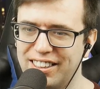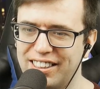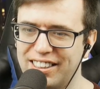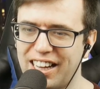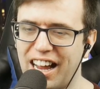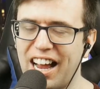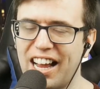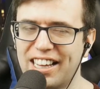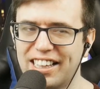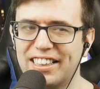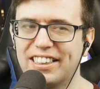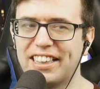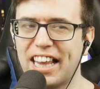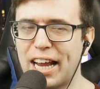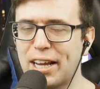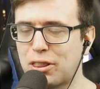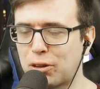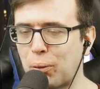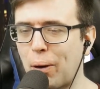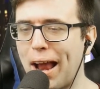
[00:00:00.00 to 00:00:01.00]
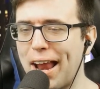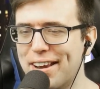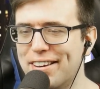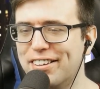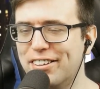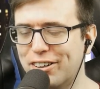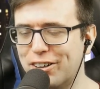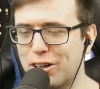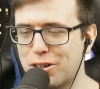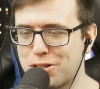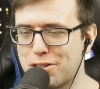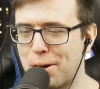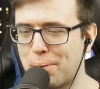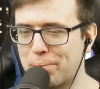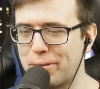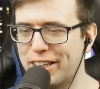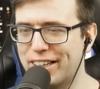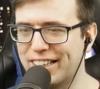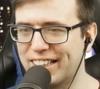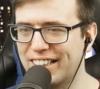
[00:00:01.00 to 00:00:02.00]
Uh, they threatened her or
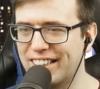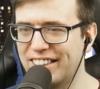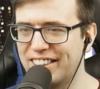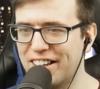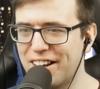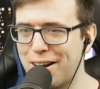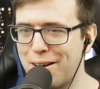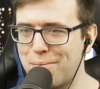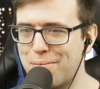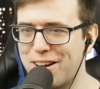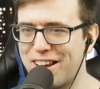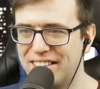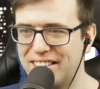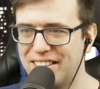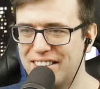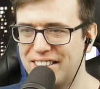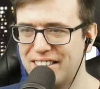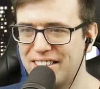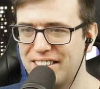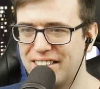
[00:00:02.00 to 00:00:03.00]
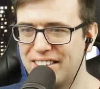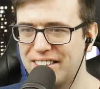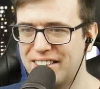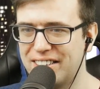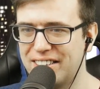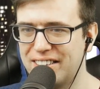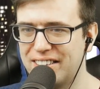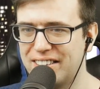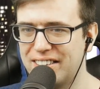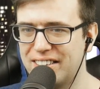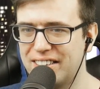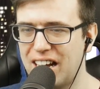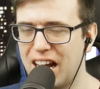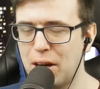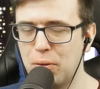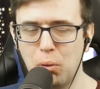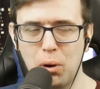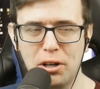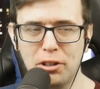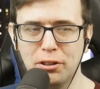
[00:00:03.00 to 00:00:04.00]
something. Yep.
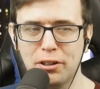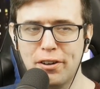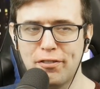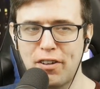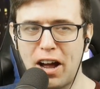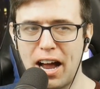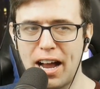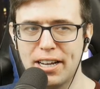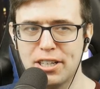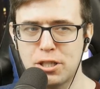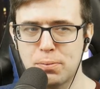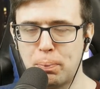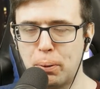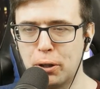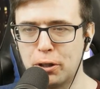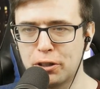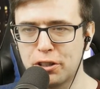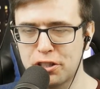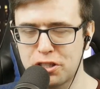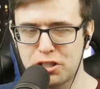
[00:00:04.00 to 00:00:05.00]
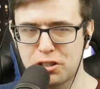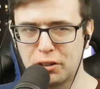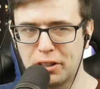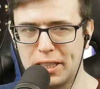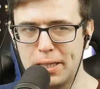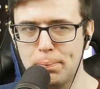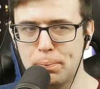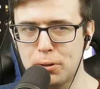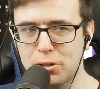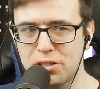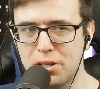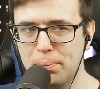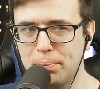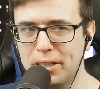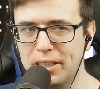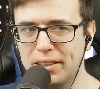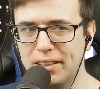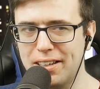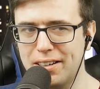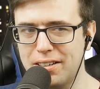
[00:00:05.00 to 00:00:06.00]
I wonder if Ainz put her to sleep or
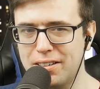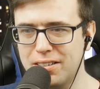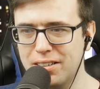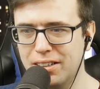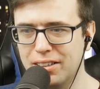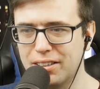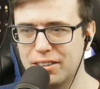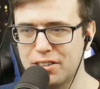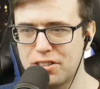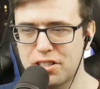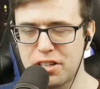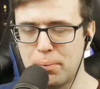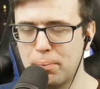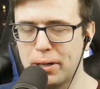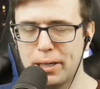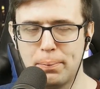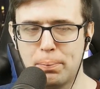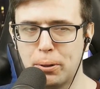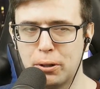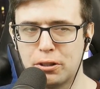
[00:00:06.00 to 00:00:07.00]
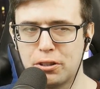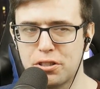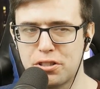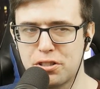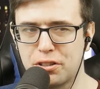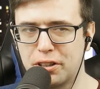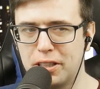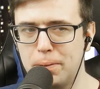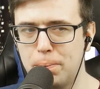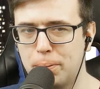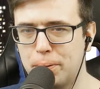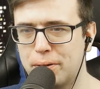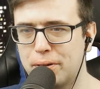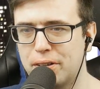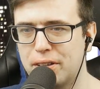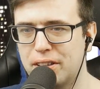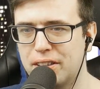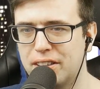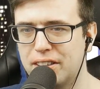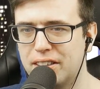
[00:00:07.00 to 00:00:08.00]
something there. Somebody put her to sleep?
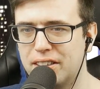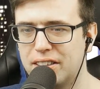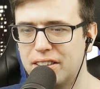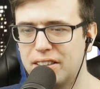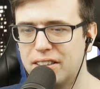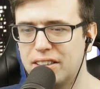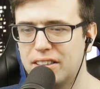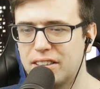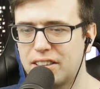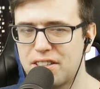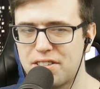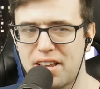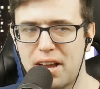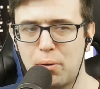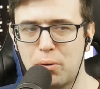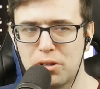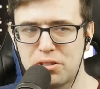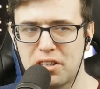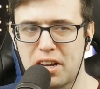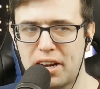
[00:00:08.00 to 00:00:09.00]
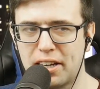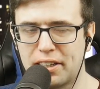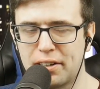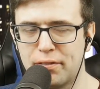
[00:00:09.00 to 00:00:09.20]
Because that was kind of